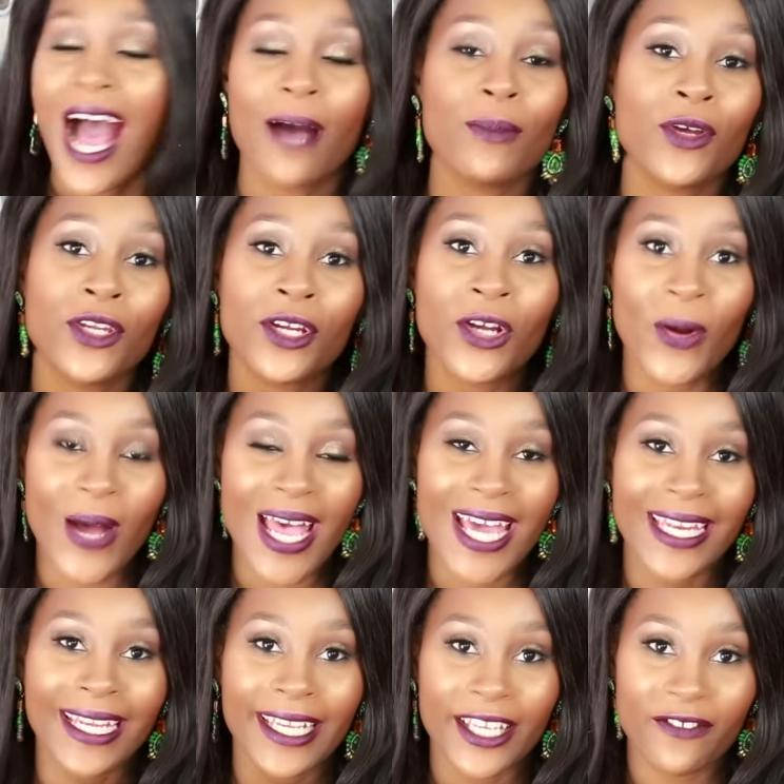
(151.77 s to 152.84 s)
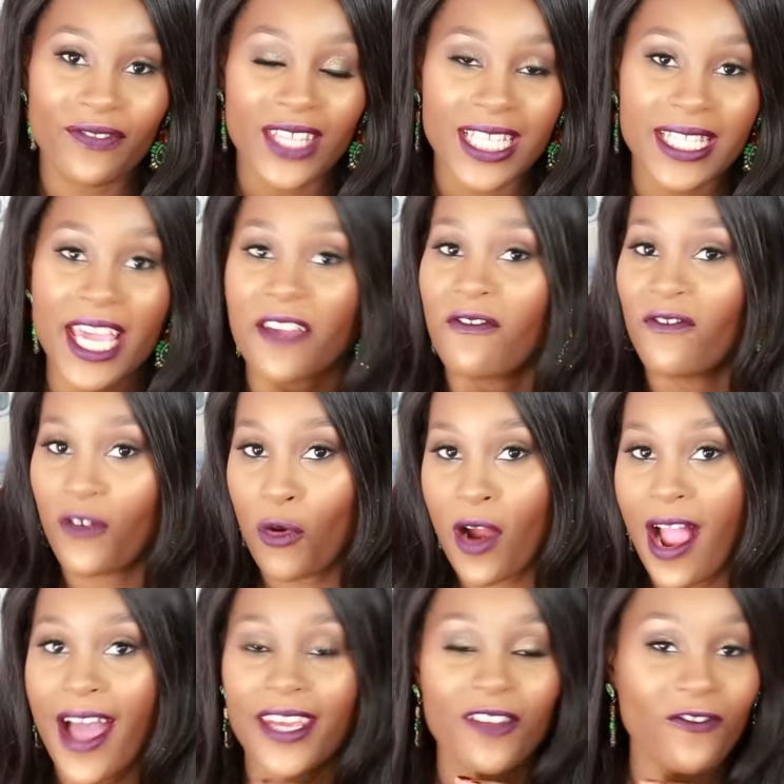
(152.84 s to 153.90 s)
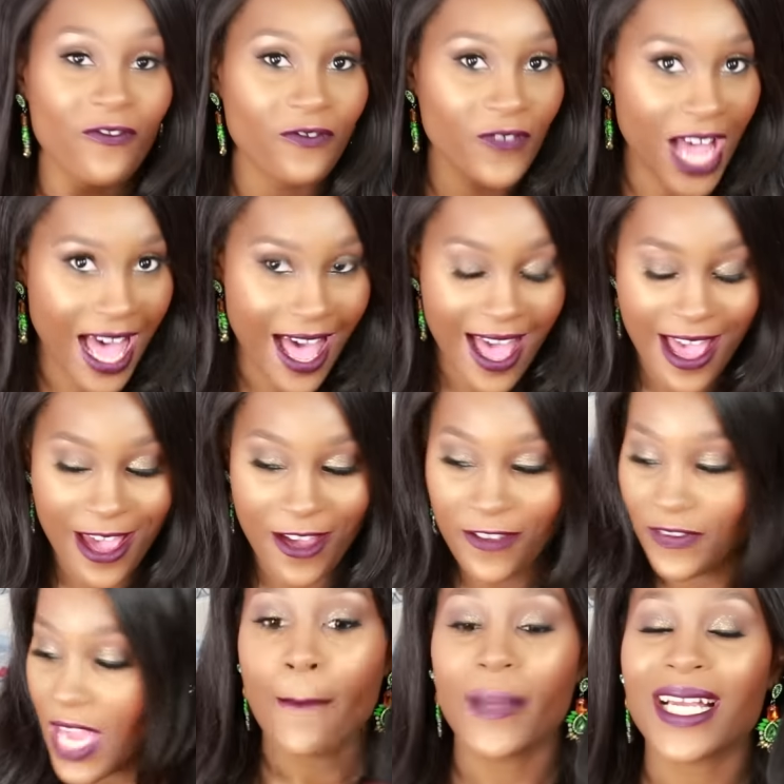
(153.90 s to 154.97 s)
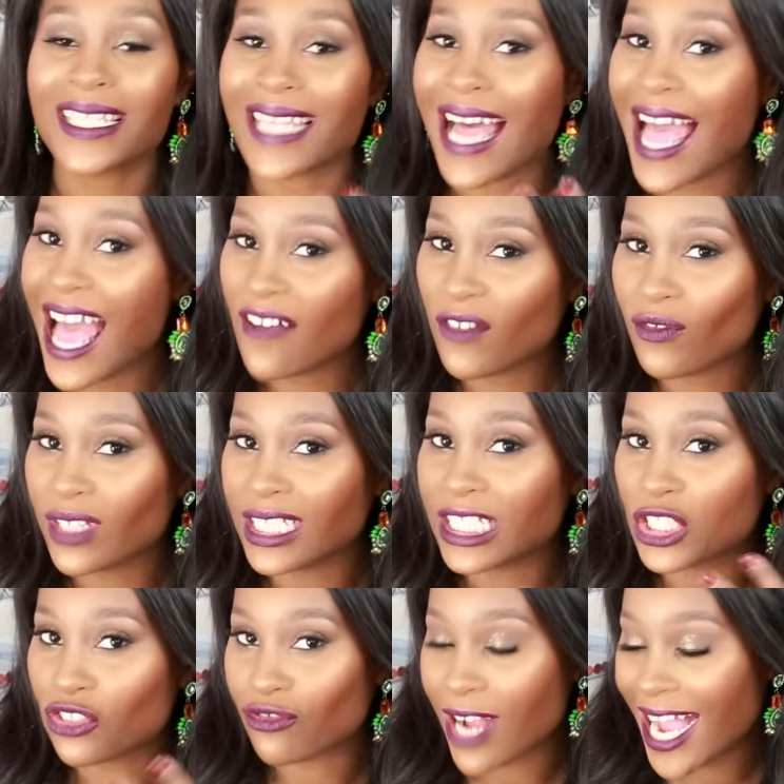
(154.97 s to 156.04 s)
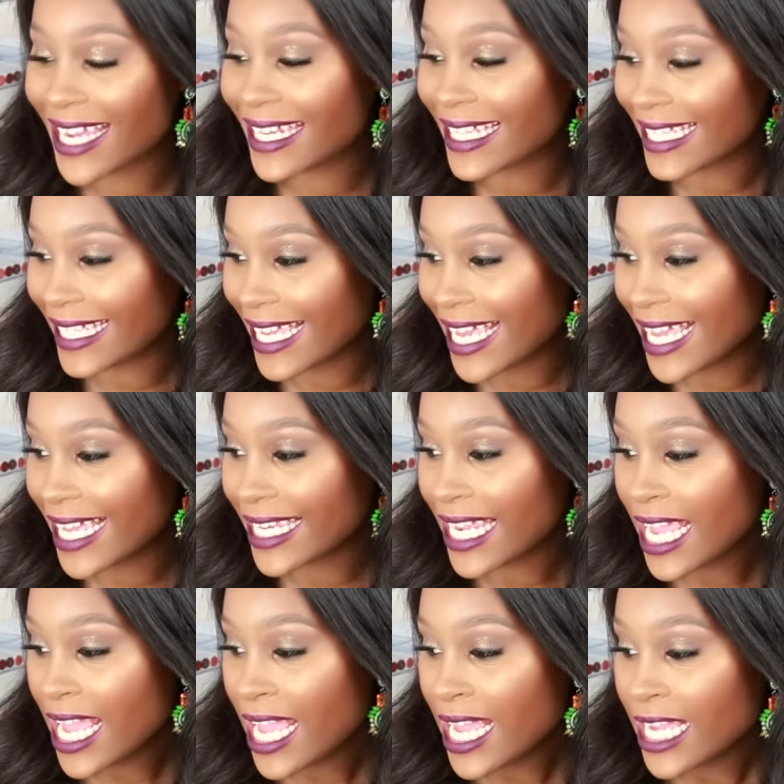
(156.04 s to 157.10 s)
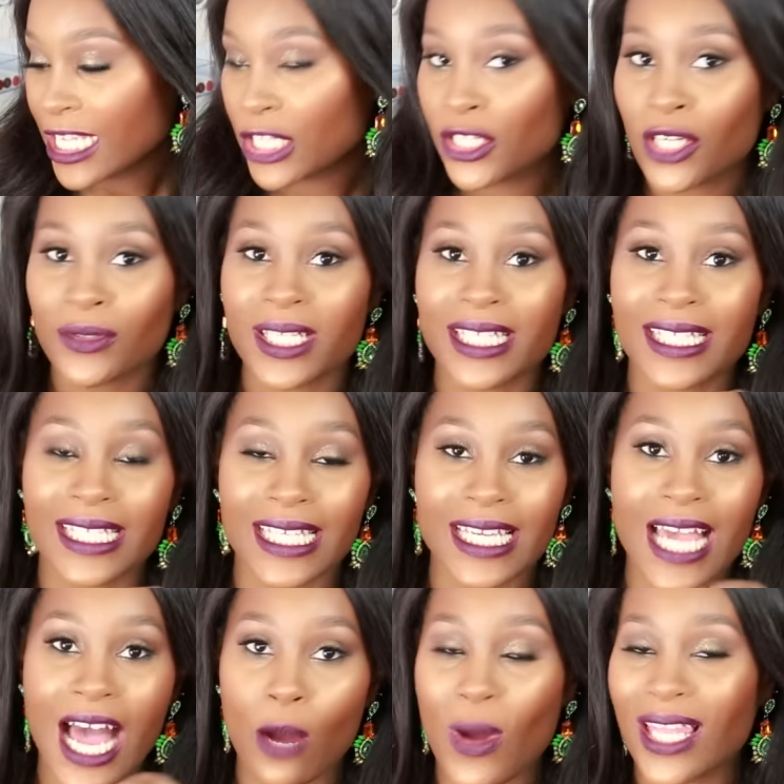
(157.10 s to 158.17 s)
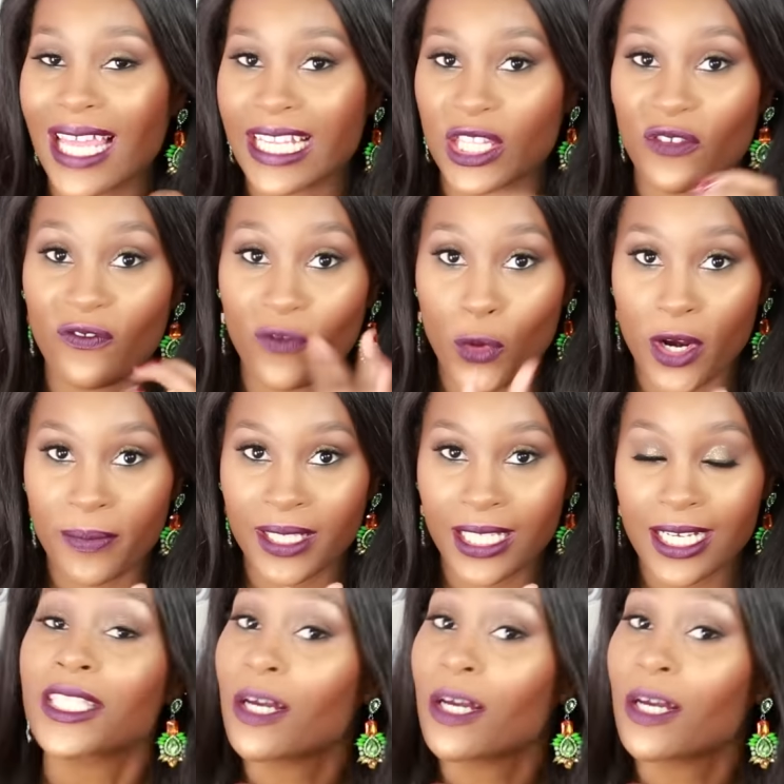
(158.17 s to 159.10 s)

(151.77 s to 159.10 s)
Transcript: I'm going to go ahead and give this a 4 out of 5 because I haven't really tried it yet, you know, to see how I like the formula.